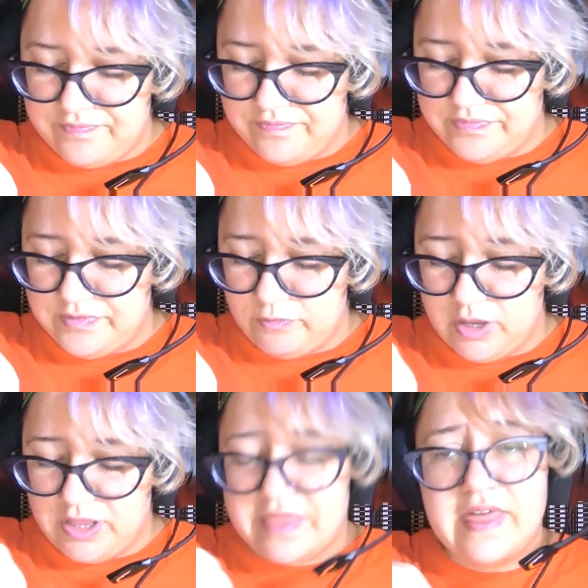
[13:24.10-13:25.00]

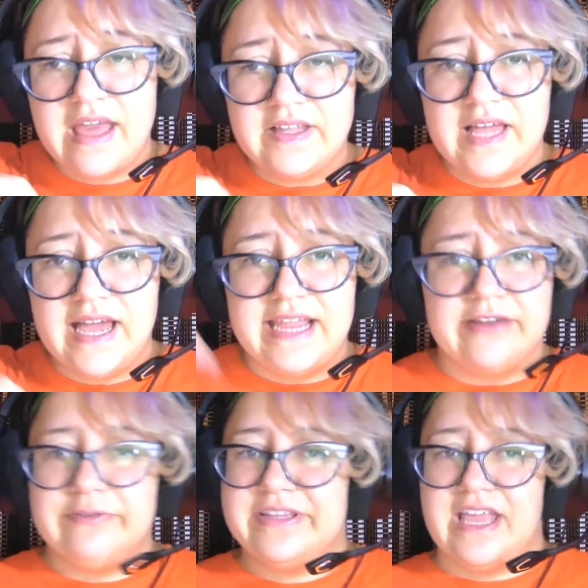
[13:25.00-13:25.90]
what they like
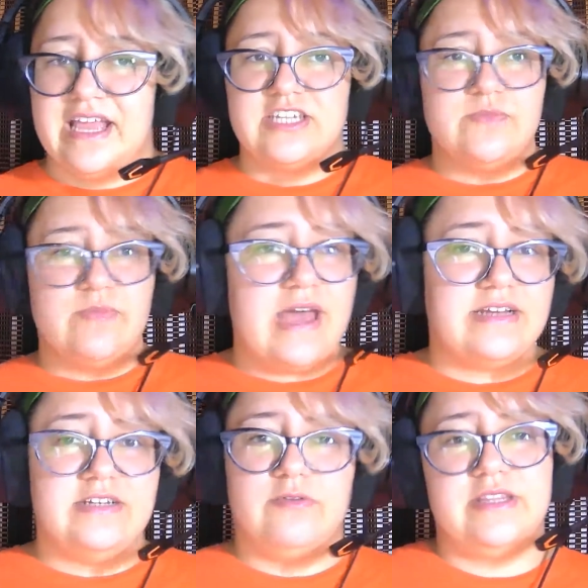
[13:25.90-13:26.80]
and what they
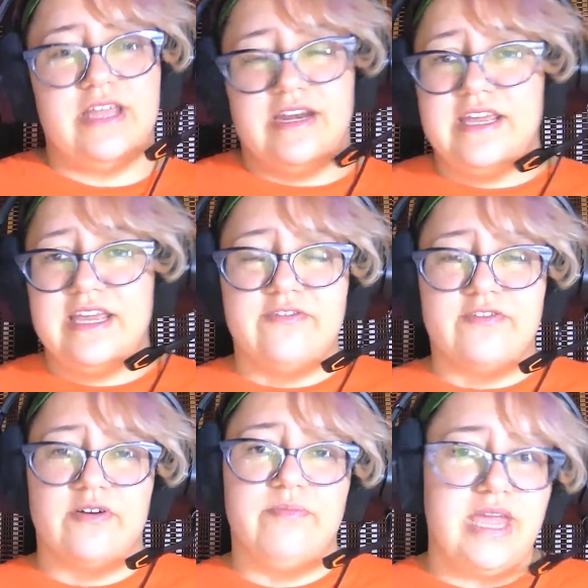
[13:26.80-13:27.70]
expect and what they need
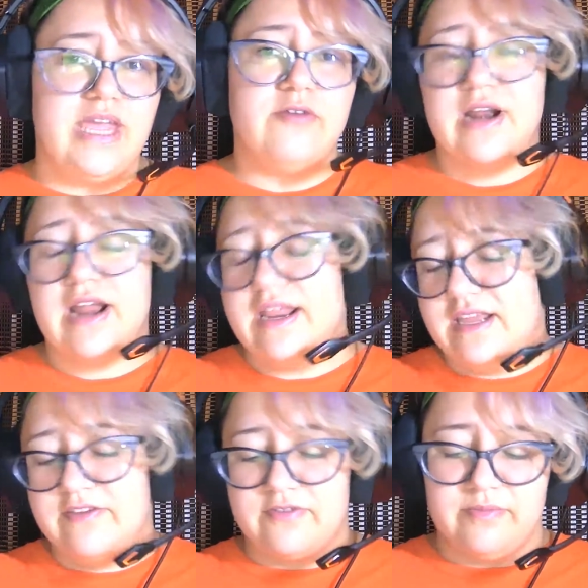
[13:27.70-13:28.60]
from me and what I
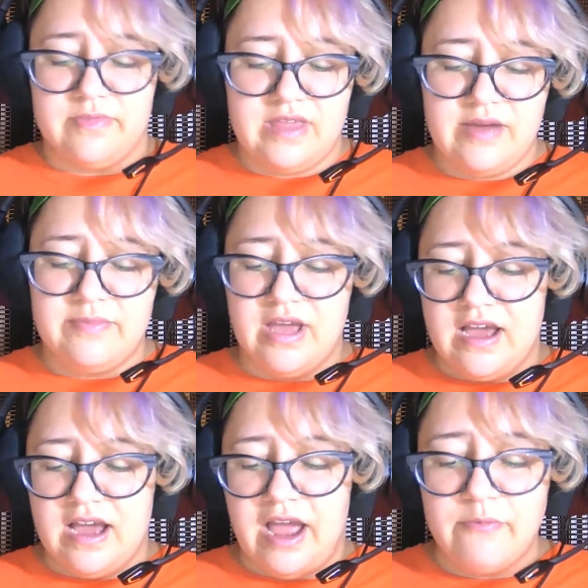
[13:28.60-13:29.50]
need from them.
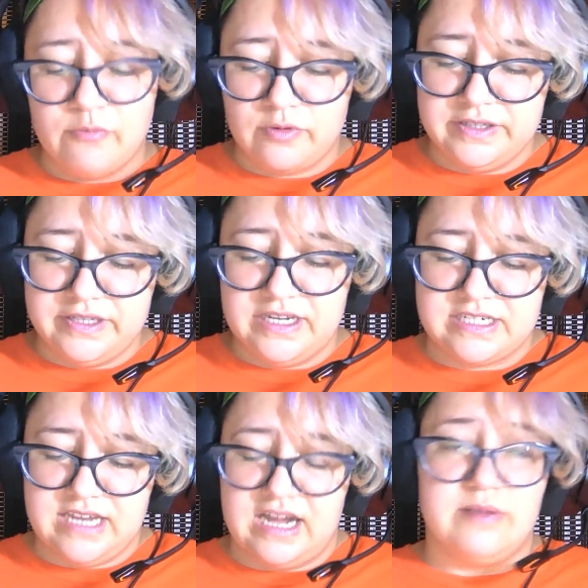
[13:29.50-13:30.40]
I'm really
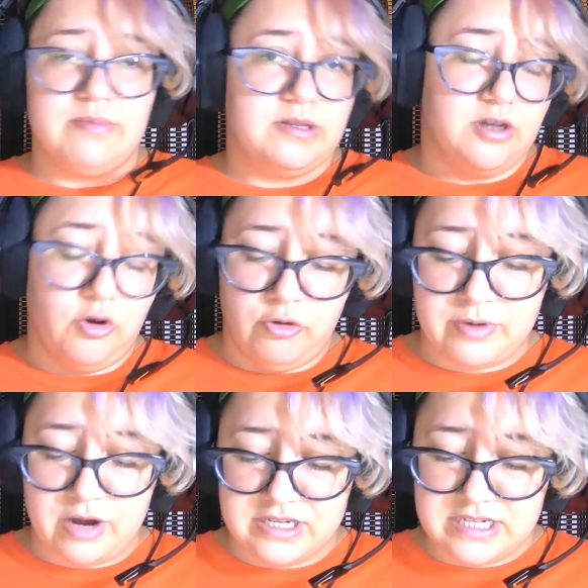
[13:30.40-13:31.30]
excited about the whole
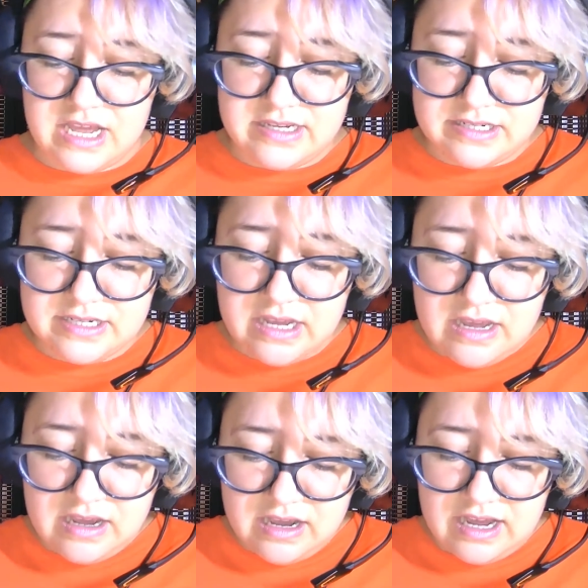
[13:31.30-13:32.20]
process.
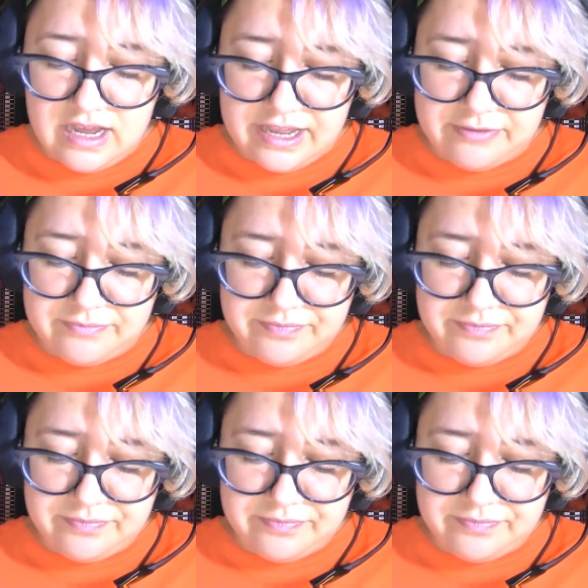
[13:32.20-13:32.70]
Um,